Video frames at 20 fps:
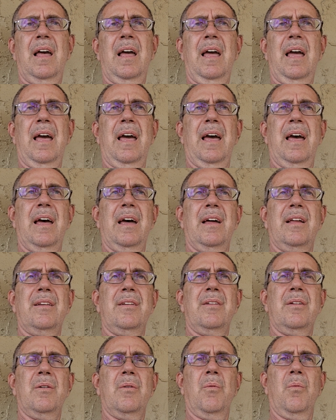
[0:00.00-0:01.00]

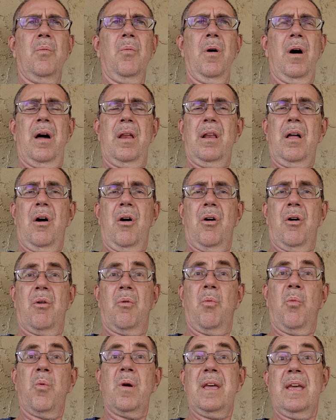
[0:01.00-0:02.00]
And what are
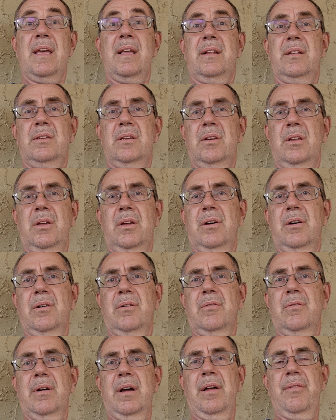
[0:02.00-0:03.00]
we to
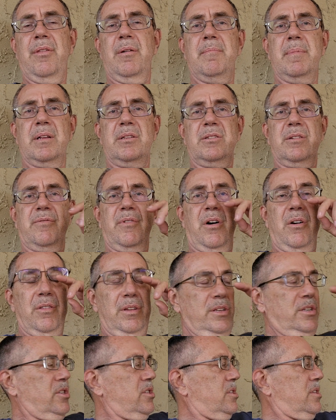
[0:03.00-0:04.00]
do in the midst of all
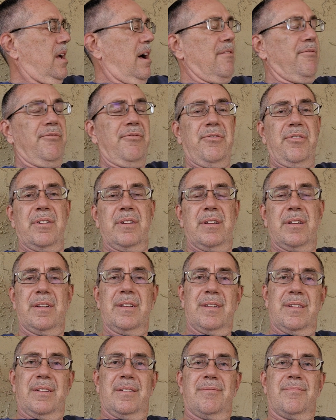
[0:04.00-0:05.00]
this stuff?
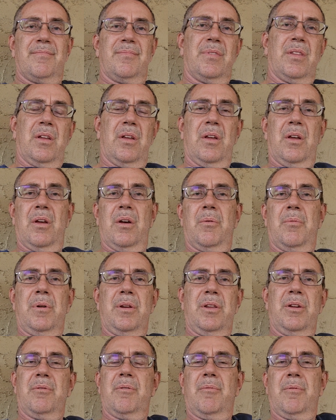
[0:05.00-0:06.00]
We
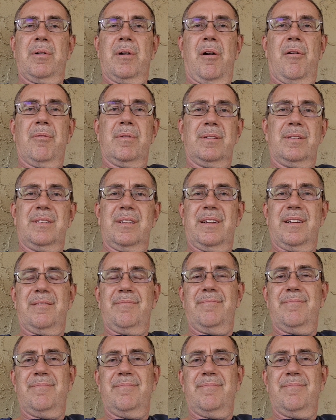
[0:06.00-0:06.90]
do what we always did.